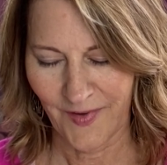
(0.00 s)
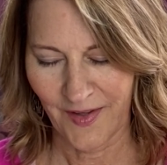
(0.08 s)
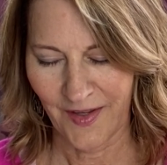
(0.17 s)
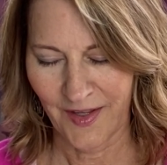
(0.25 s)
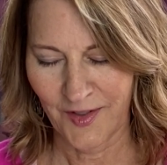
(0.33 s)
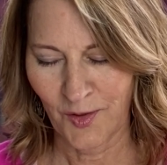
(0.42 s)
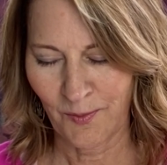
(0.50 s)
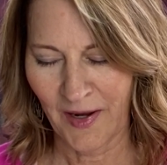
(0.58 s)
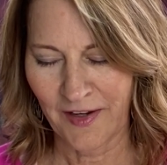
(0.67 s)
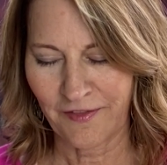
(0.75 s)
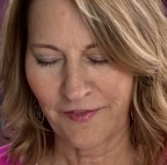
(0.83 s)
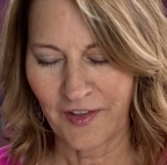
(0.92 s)
And you
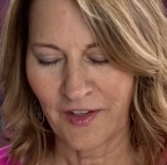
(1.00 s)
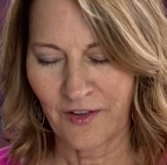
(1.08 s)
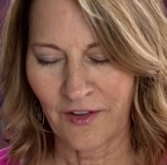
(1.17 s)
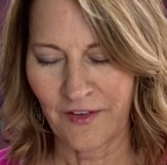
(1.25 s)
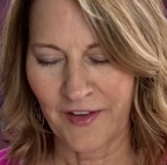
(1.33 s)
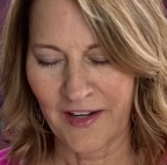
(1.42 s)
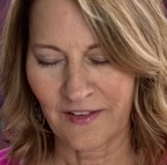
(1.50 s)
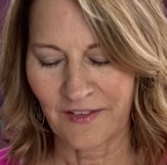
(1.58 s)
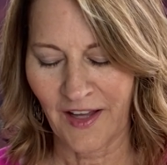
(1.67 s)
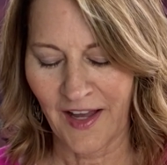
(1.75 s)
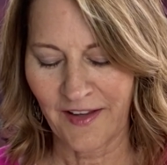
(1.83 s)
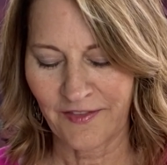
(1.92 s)
might feel that
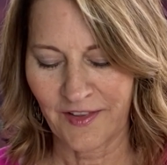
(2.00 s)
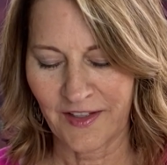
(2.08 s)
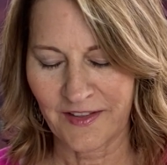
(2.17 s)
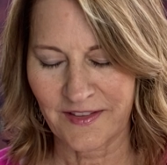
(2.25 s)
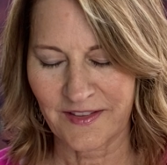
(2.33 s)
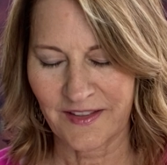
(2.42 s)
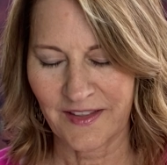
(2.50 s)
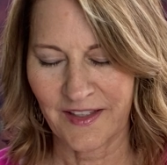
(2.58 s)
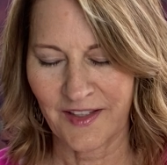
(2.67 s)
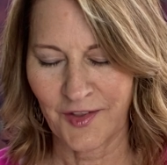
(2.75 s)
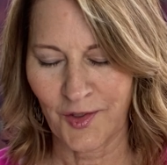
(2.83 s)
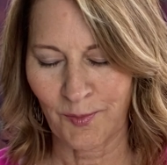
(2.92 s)
aliveness
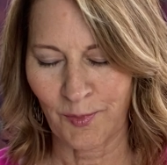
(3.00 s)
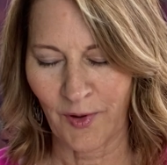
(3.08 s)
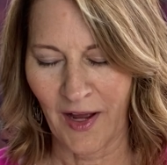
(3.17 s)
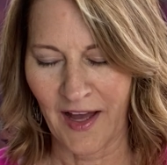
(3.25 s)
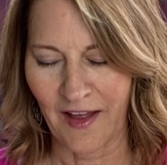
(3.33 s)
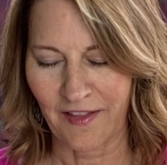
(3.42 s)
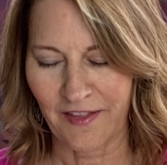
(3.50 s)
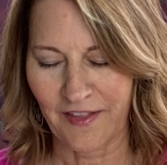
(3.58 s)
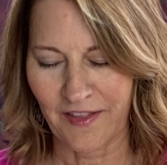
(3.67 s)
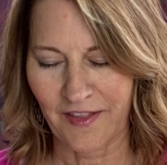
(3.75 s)
in your breath.